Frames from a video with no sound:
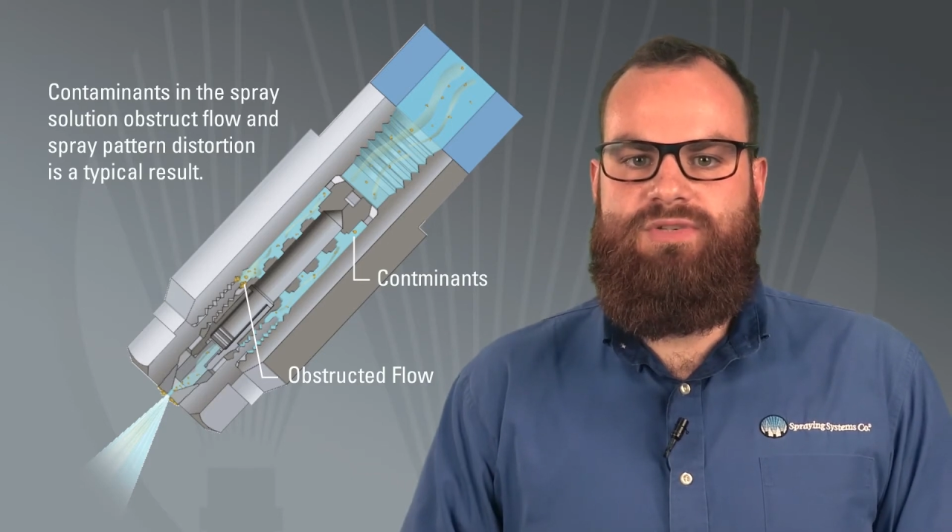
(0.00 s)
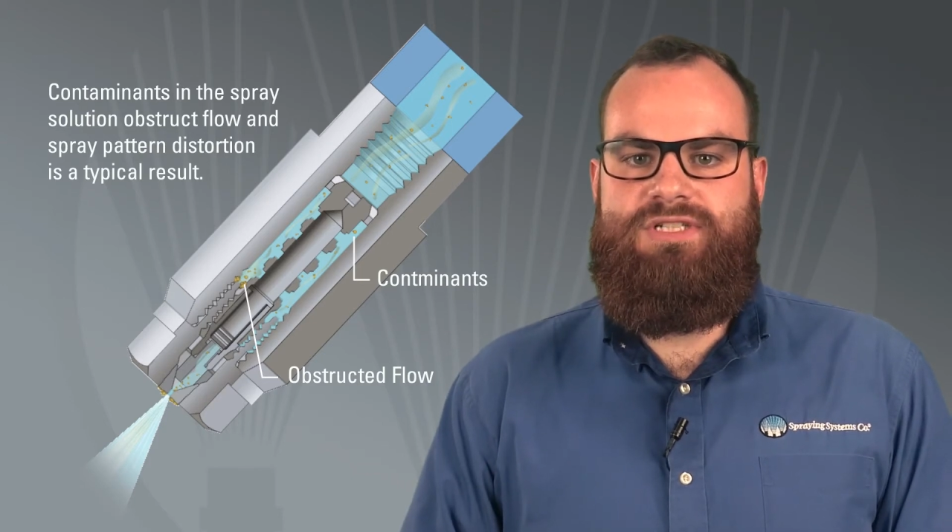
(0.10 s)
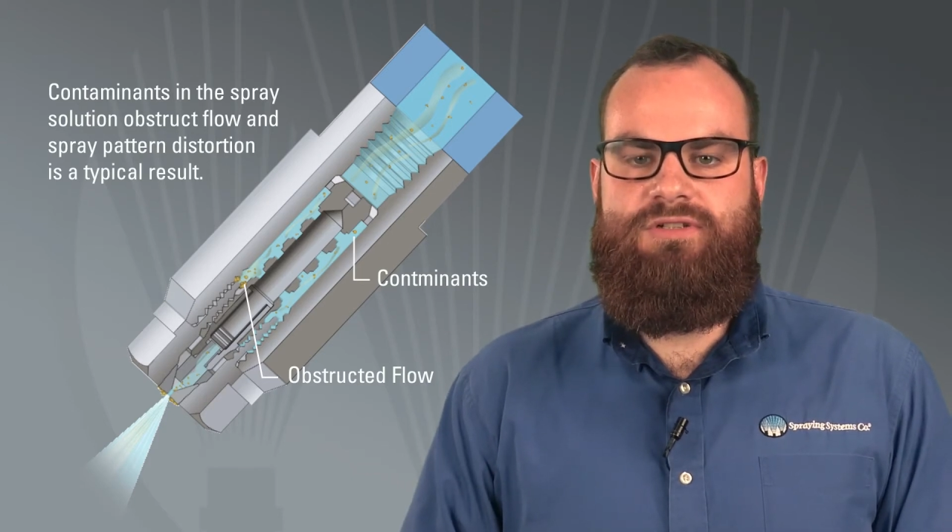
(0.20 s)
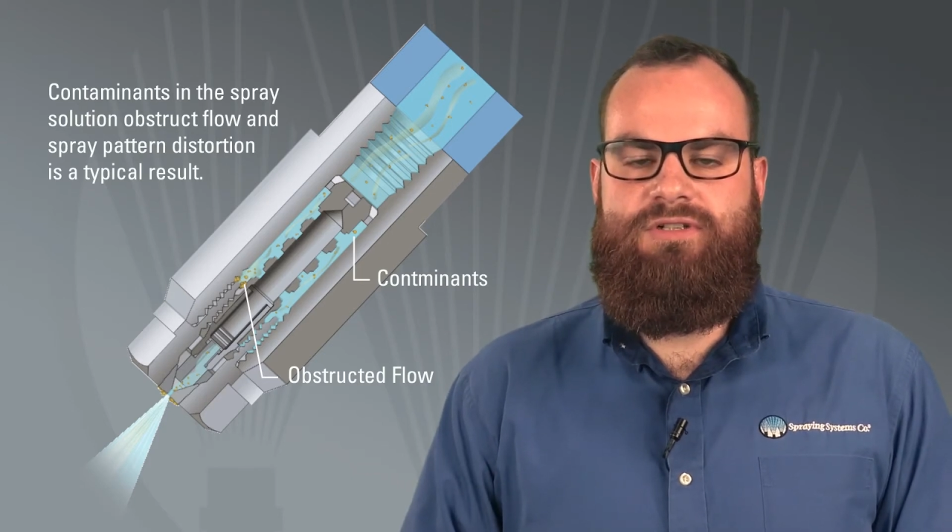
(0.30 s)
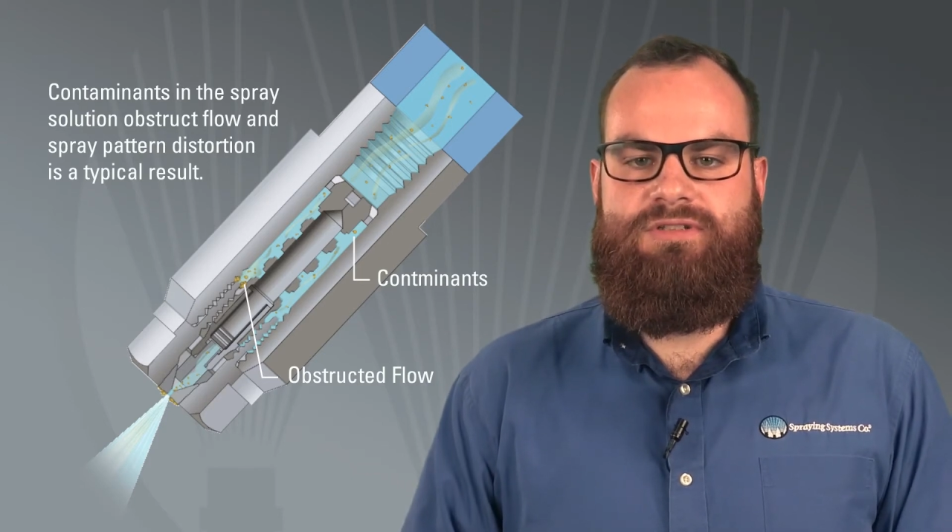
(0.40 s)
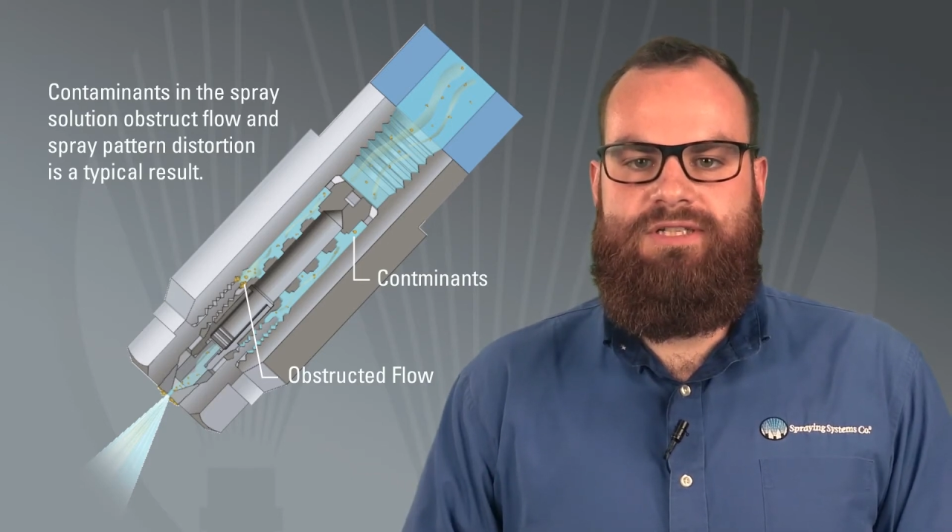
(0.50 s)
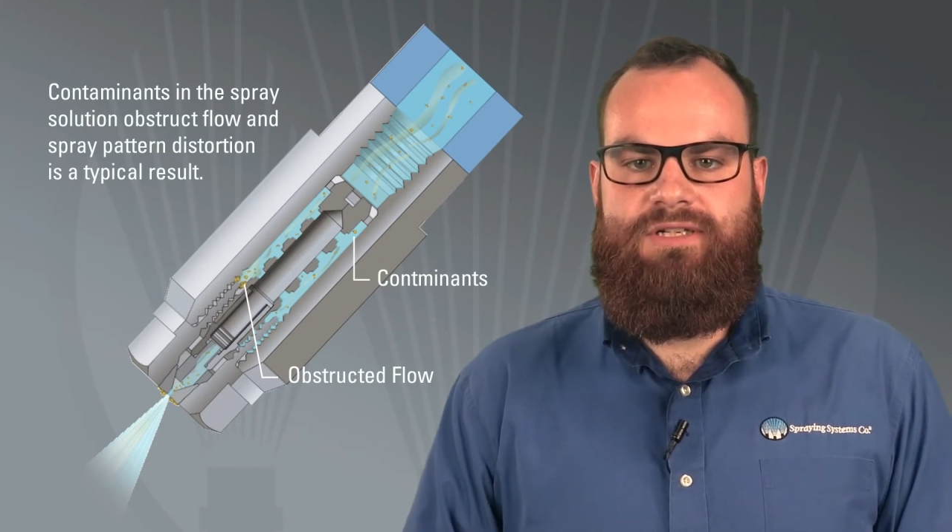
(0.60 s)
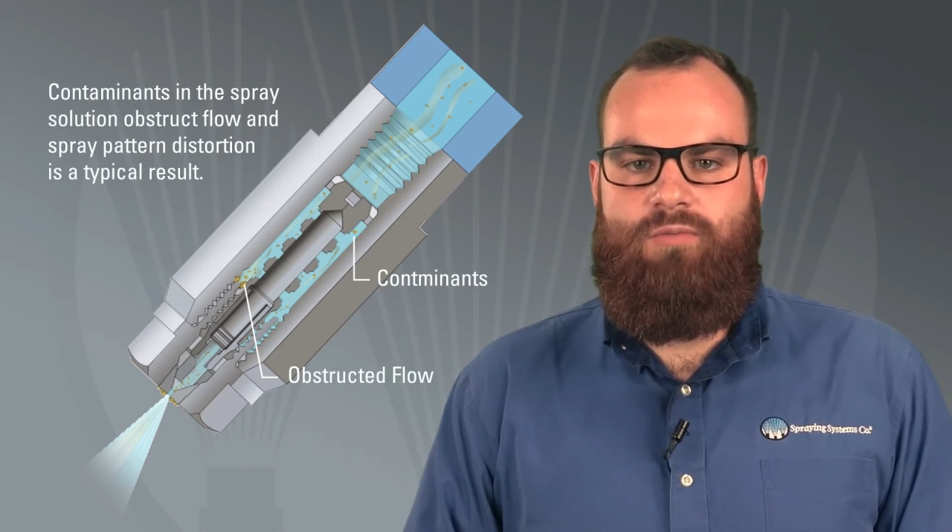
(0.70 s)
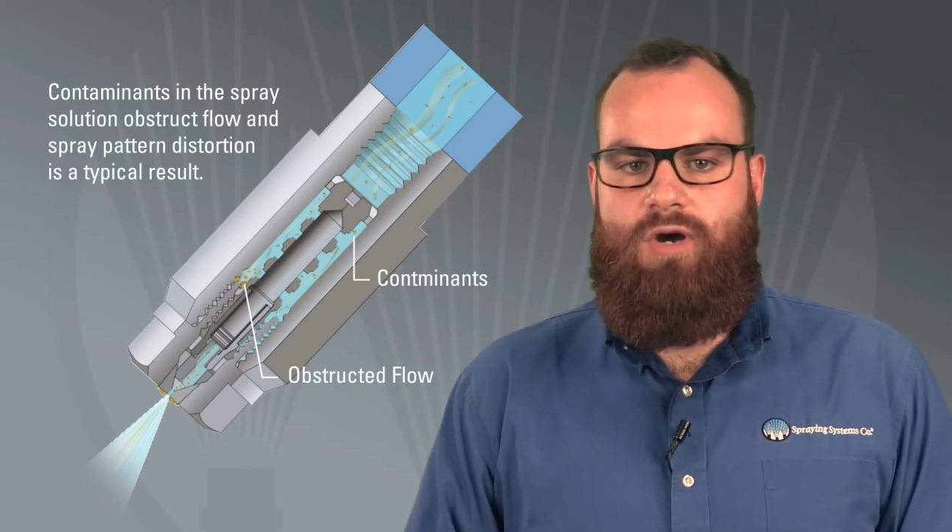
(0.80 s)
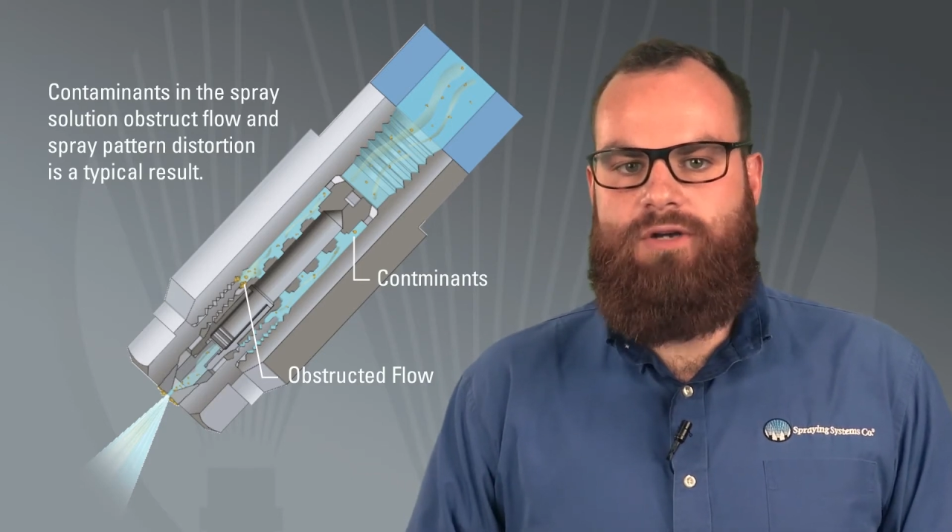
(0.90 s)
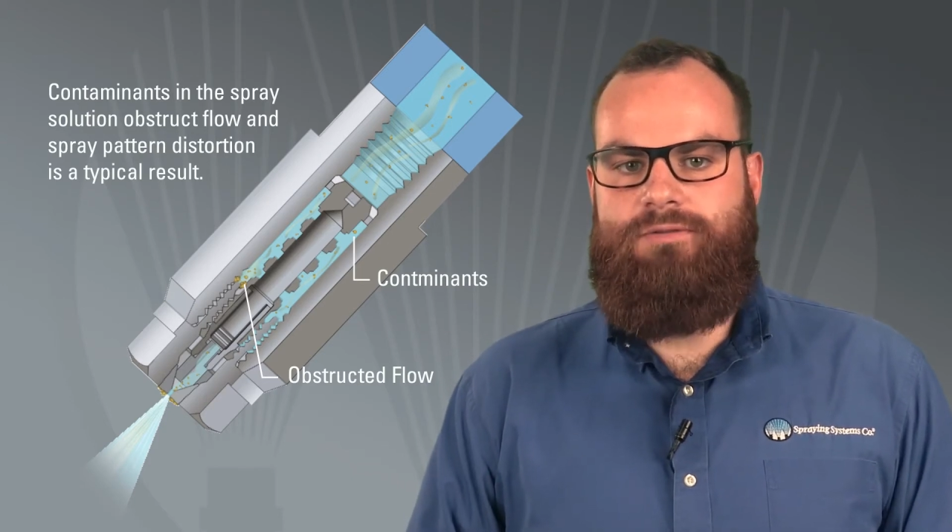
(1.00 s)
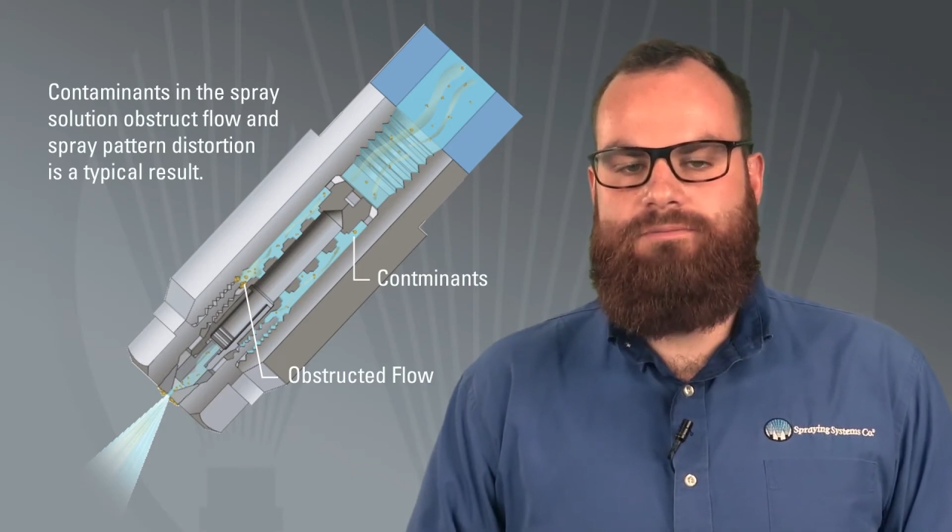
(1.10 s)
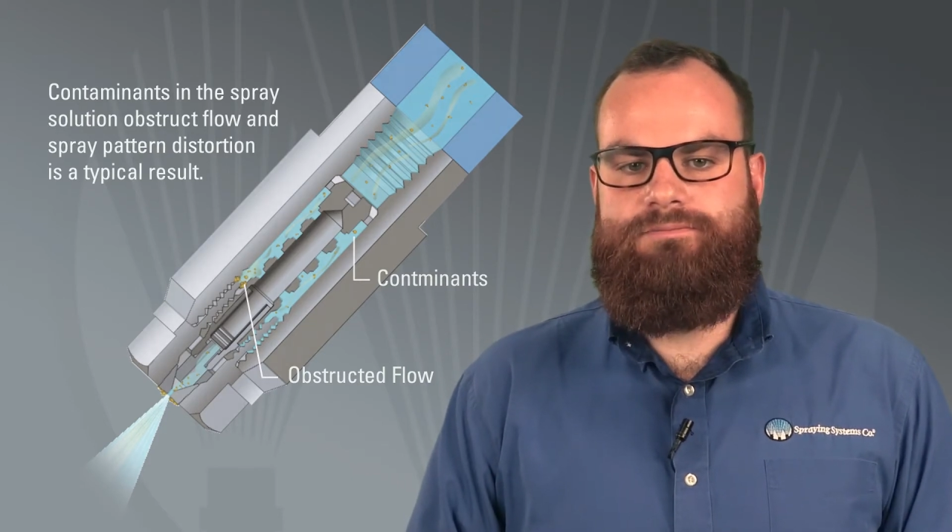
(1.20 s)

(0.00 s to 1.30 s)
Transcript: recirculated water.